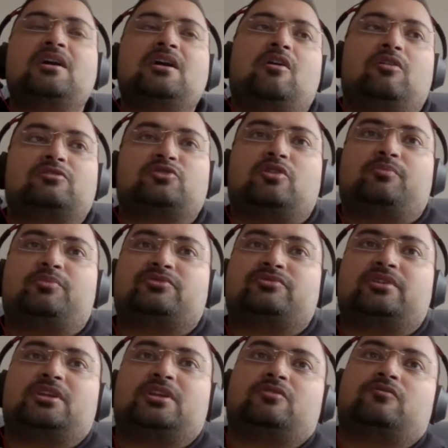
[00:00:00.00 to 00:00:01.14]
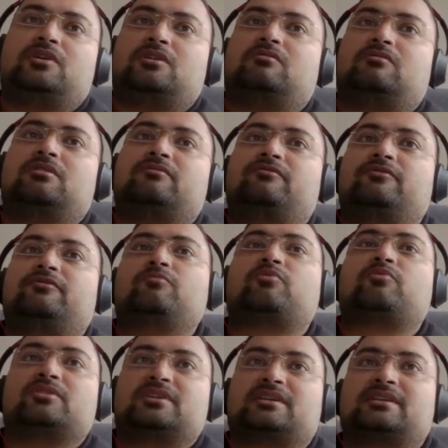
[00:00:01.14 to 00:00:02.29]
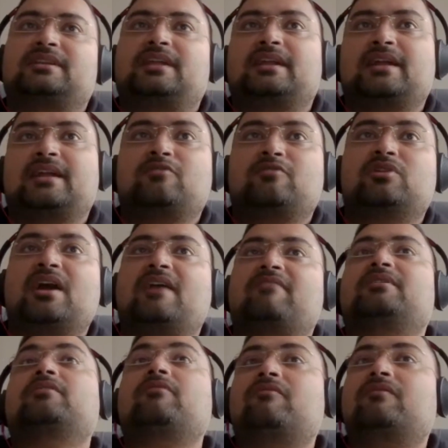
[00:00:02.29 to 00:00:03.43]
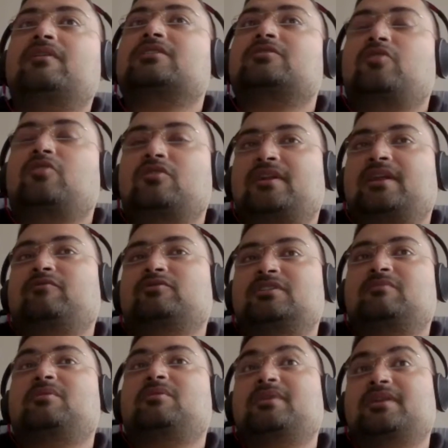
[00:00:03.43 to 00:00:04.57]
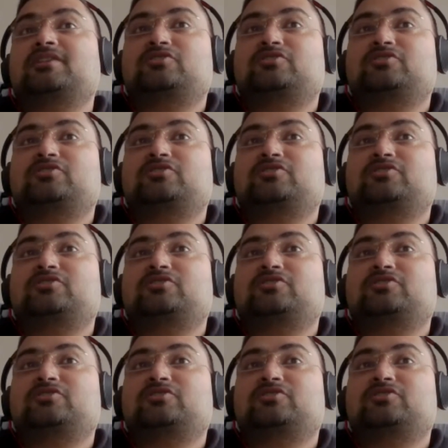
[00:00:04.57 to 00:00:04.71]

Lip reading: also an opportunity to work on few projects that I could have never worked on when I was in a permanent